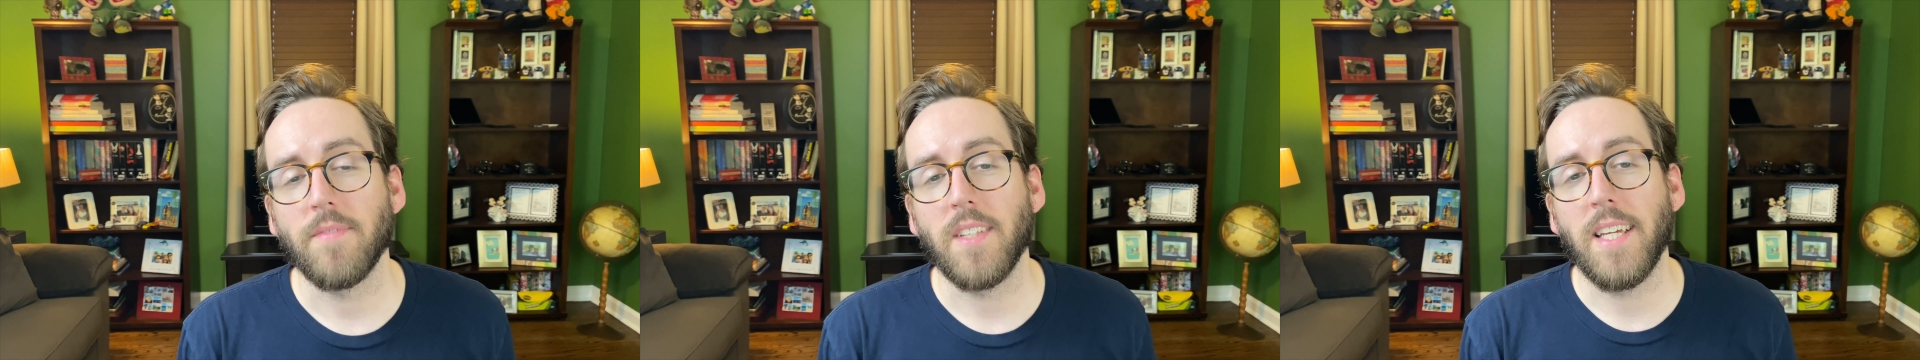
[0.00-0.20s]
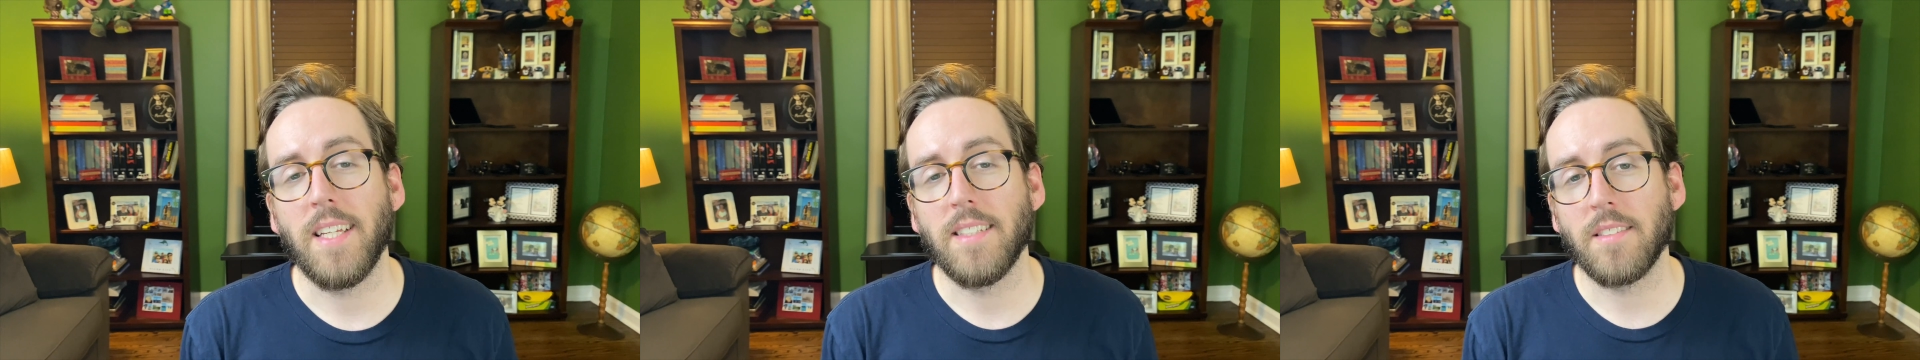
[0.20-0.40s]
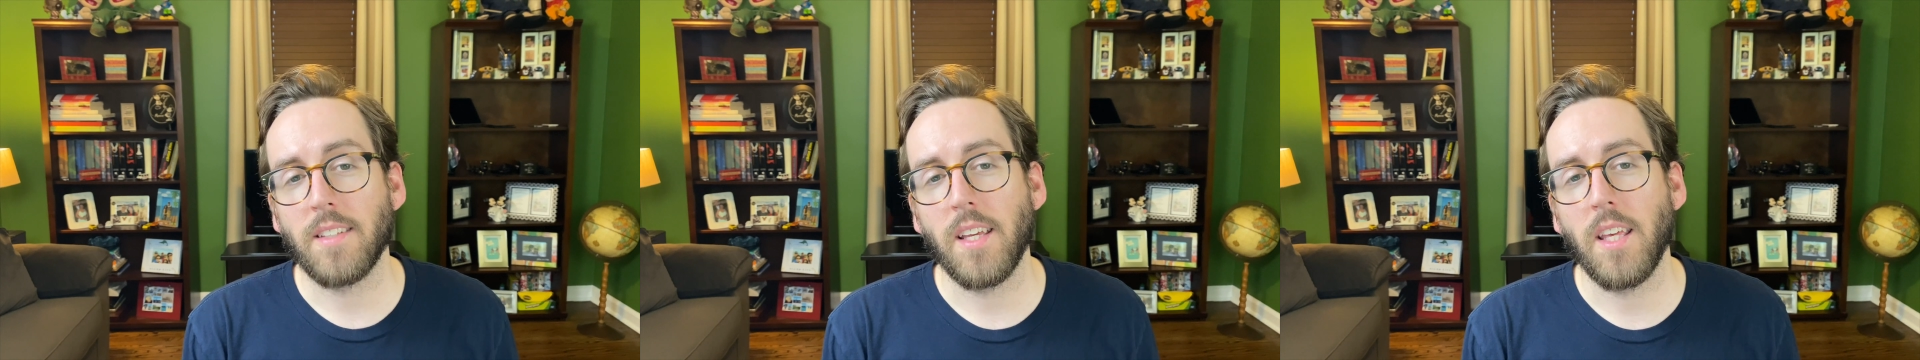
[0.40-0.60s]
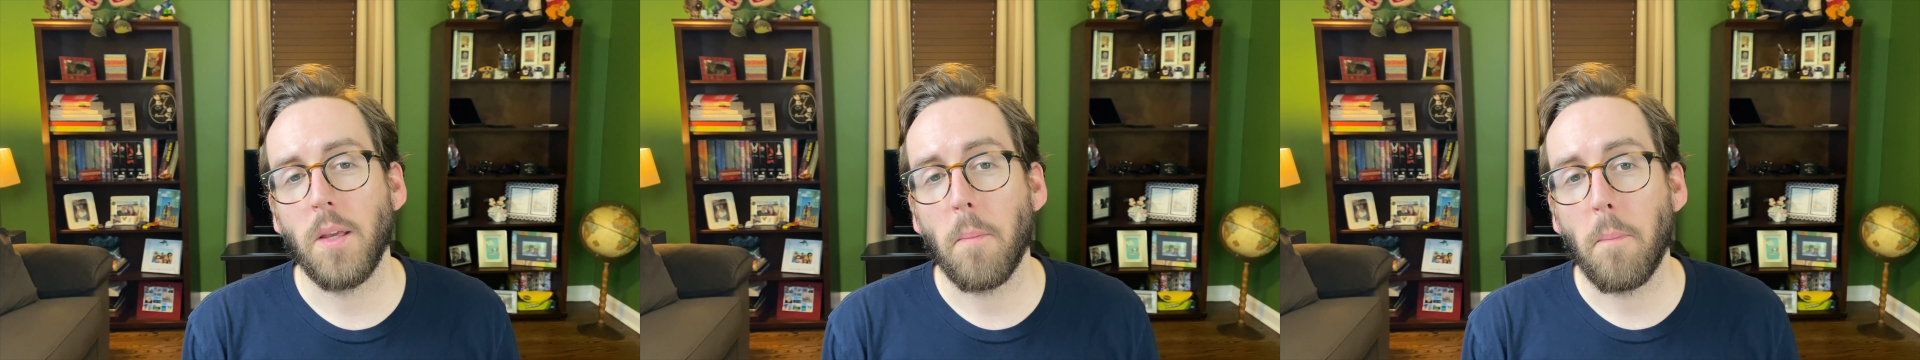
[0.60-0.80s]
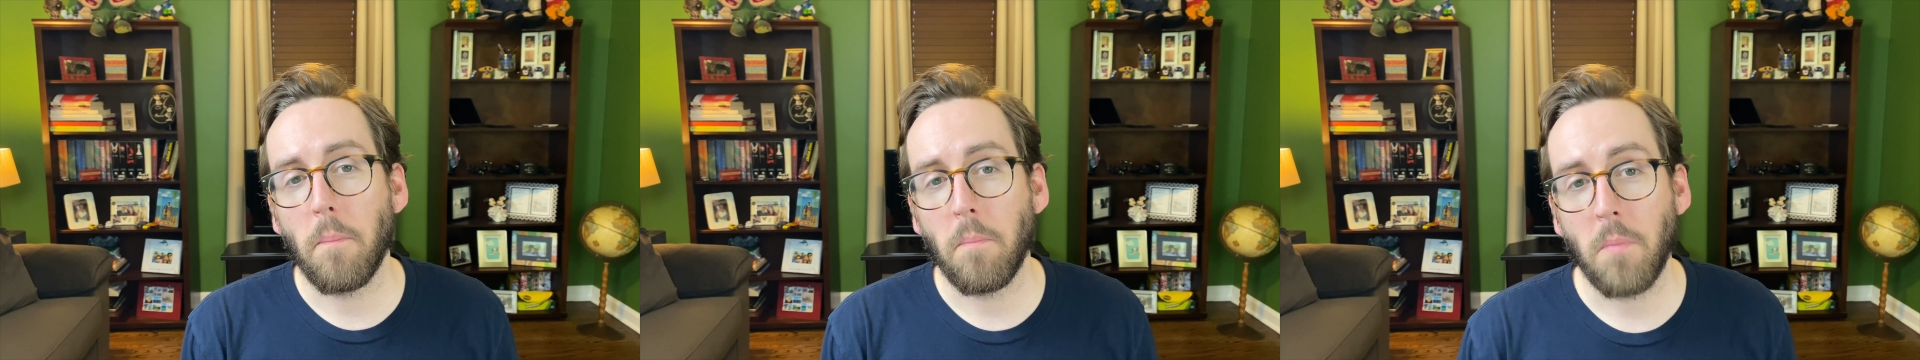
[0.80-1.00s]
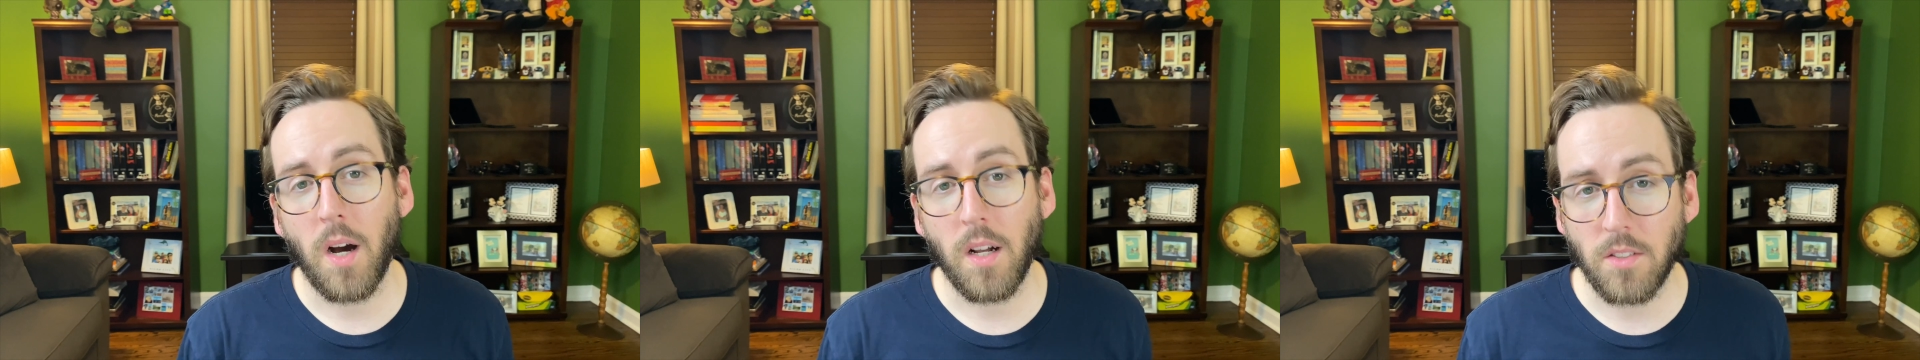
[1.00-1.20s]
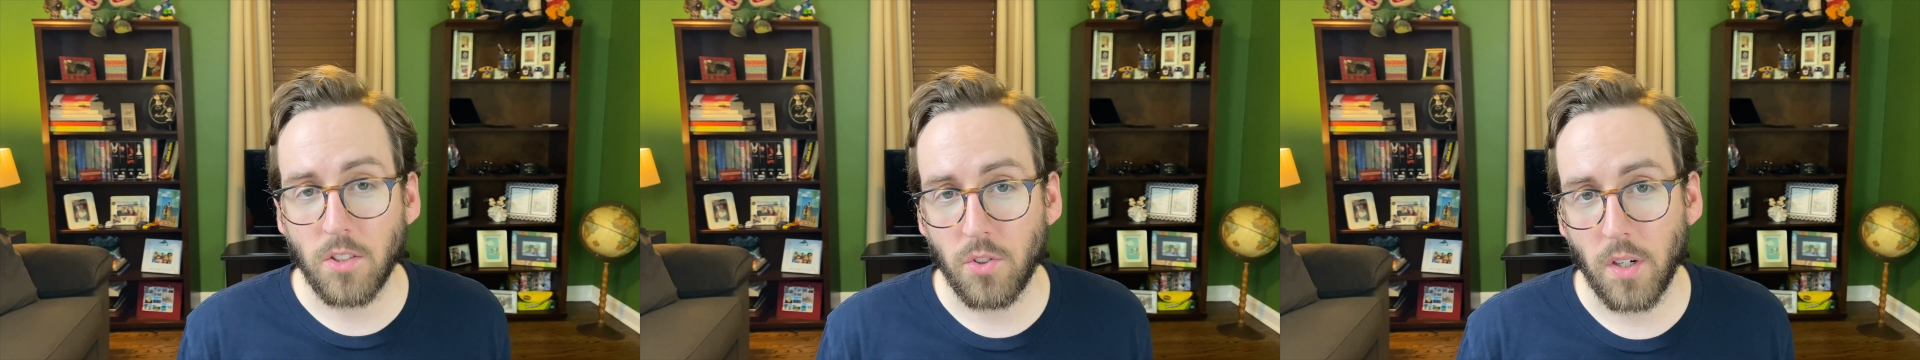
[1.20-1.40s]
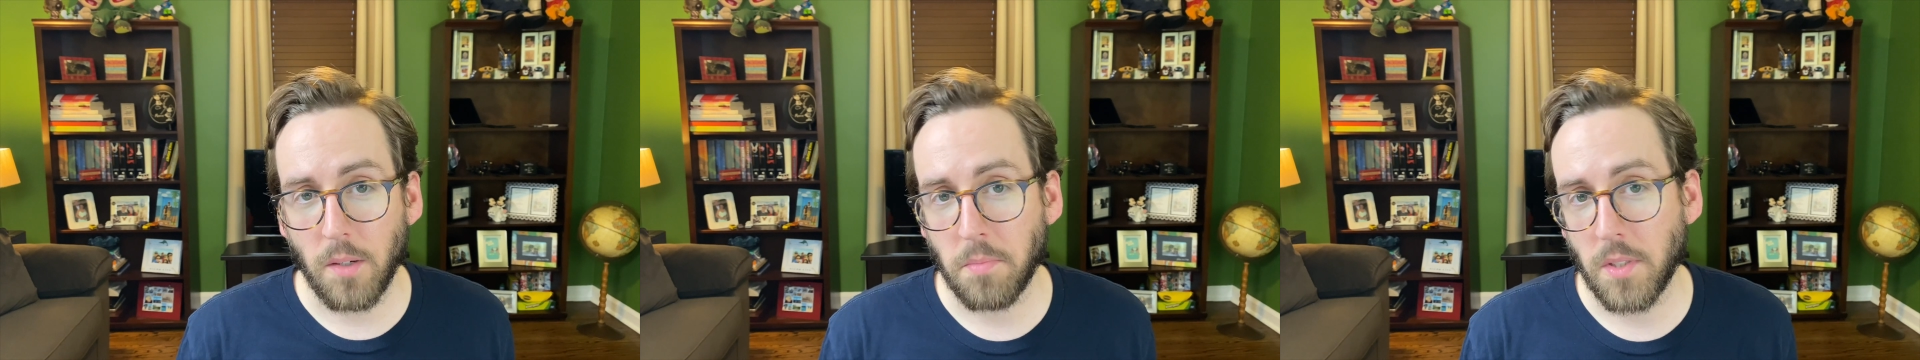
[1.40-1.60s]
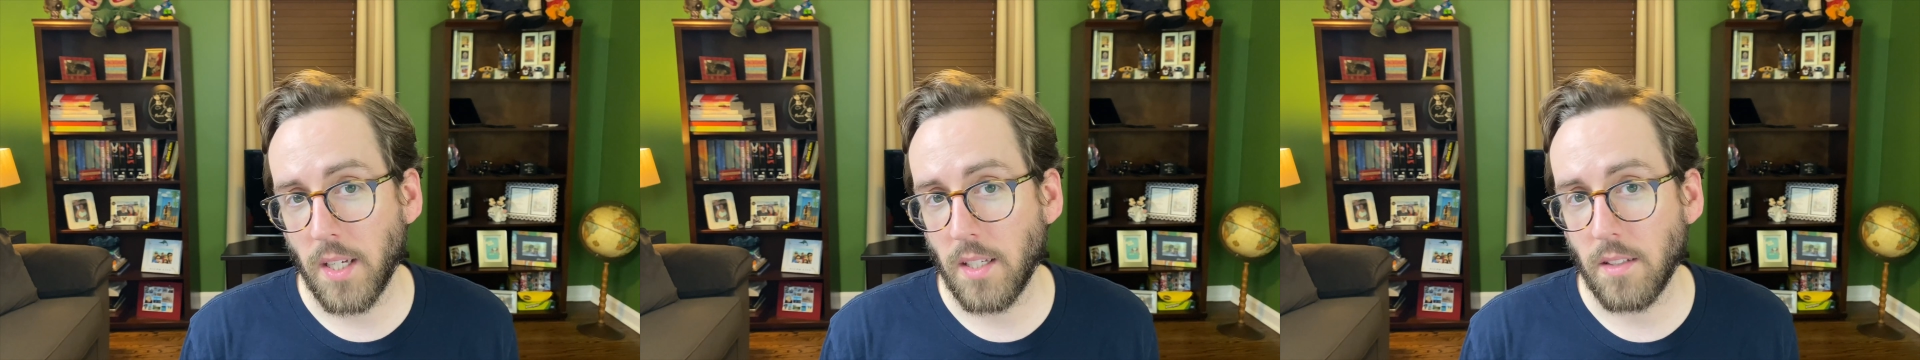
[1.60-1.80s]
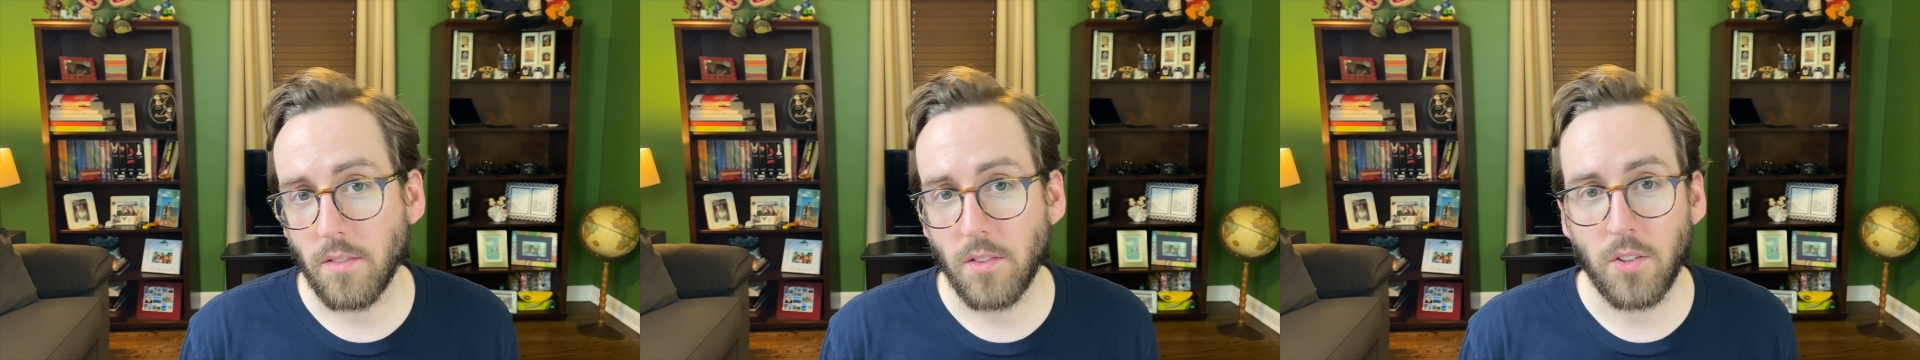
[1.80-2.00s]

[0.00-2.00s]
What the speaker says: It is a monster update.